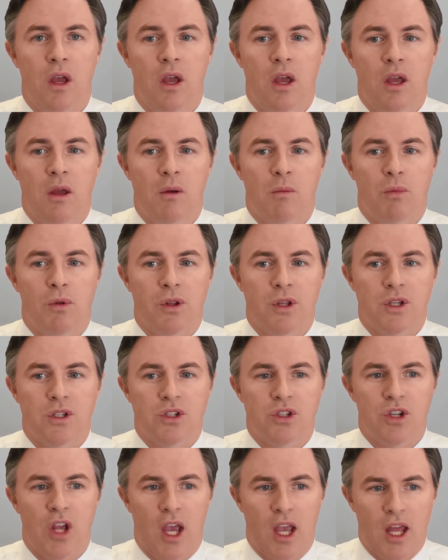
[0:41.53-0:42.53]
please
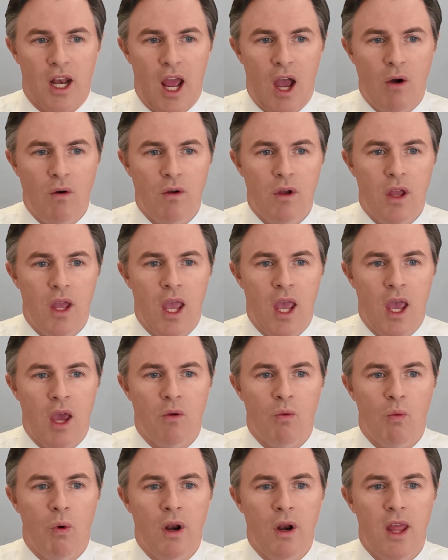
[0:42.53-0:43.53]
check it out. And
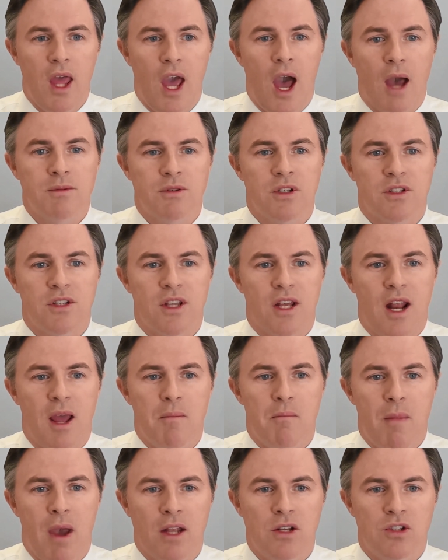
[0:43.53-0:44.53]
one of the options that I
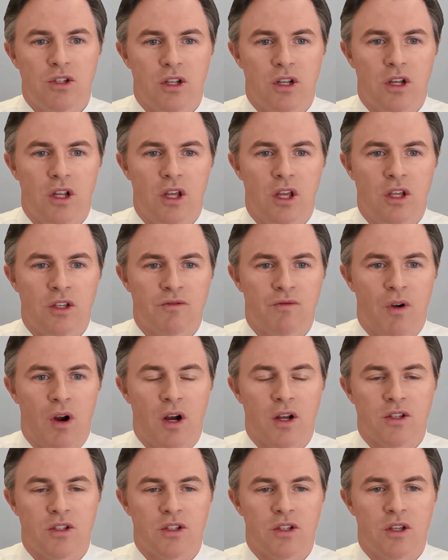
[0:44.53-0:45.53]
mentioned as far
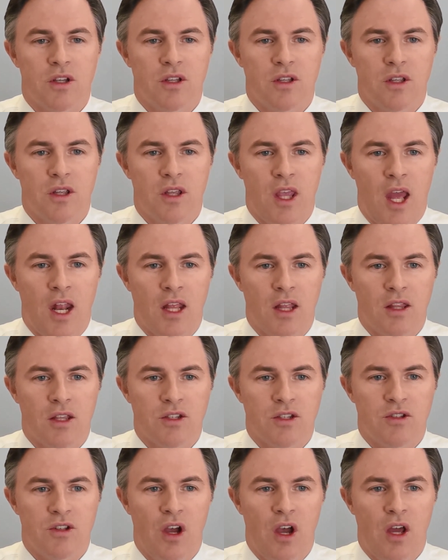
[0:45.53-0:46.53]
as getting this
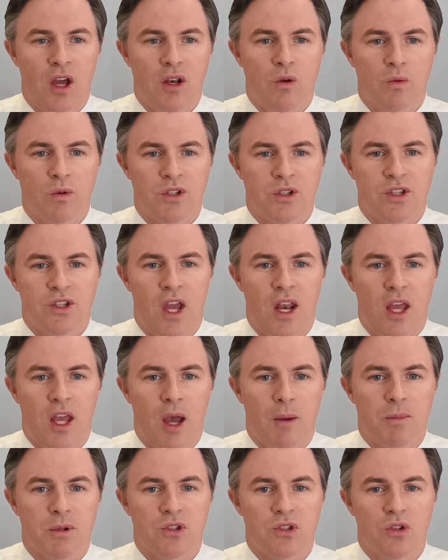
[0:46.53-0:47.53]
done was setting
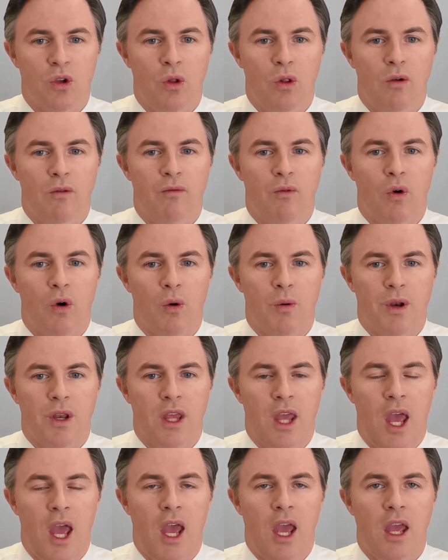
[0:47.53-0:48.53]
up a solo
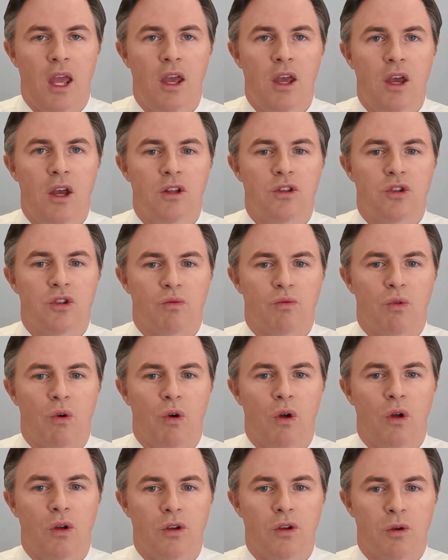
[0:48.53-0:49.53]
401k to
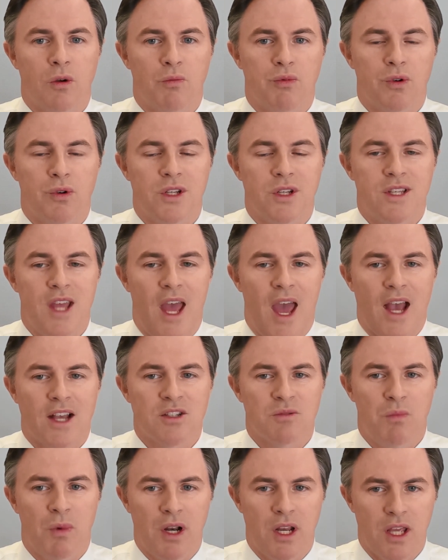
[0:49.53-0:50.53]
roll your pre-tax
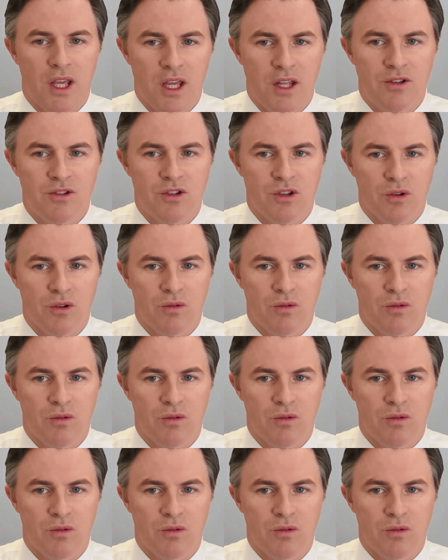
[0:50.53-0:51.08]
money into.